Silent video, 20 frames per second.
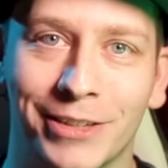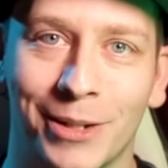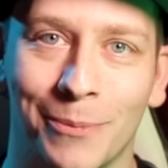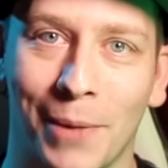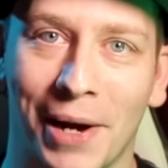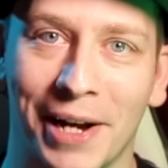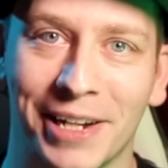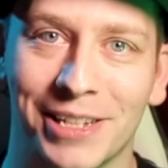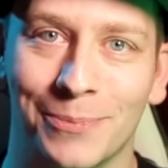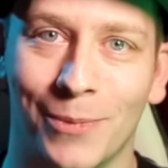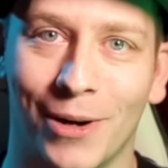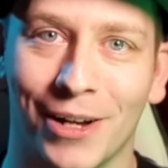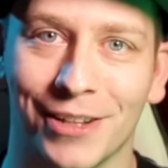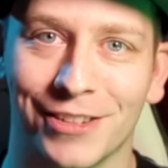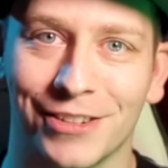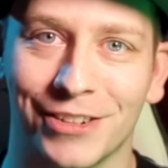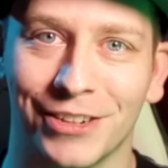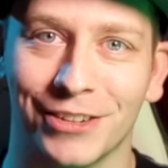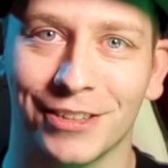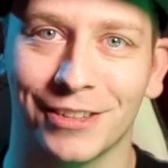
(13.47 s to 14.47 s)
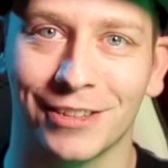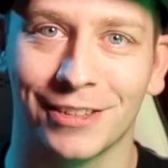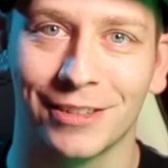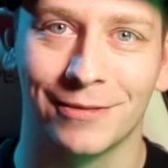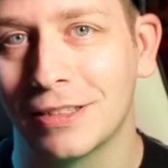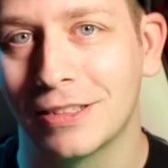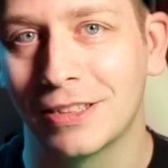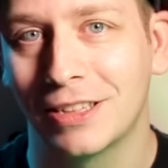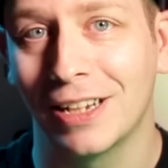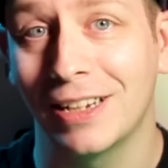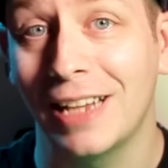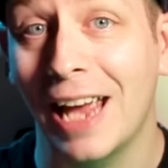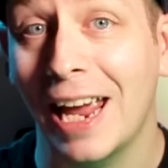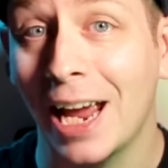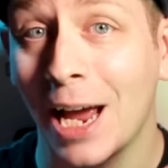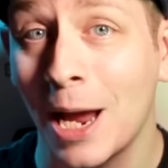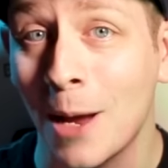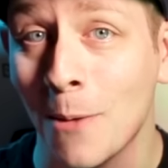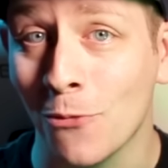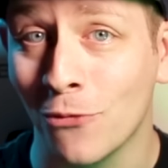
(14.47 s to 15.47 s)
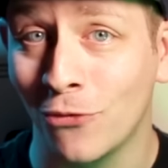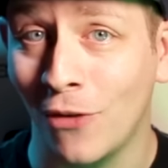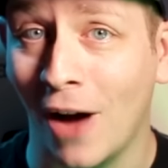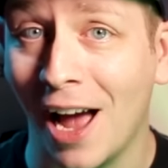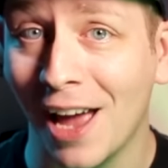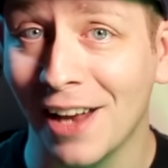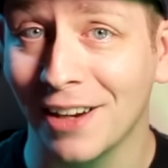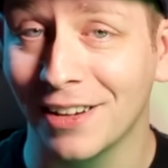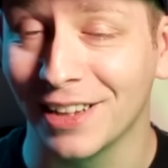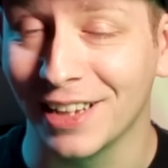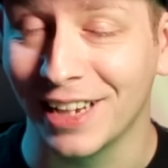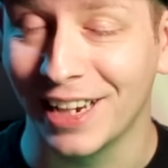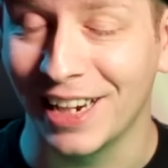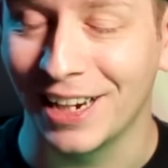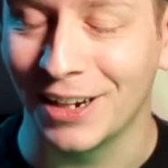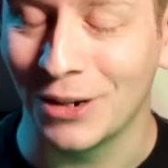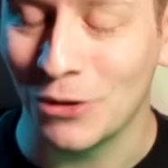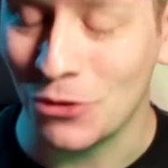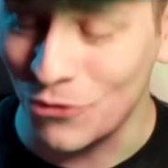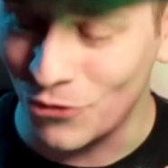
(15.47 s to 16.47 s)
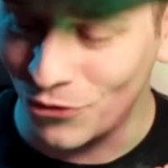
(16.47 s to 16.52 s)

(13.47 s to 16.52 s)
to Mike's Monsters. Today I am finally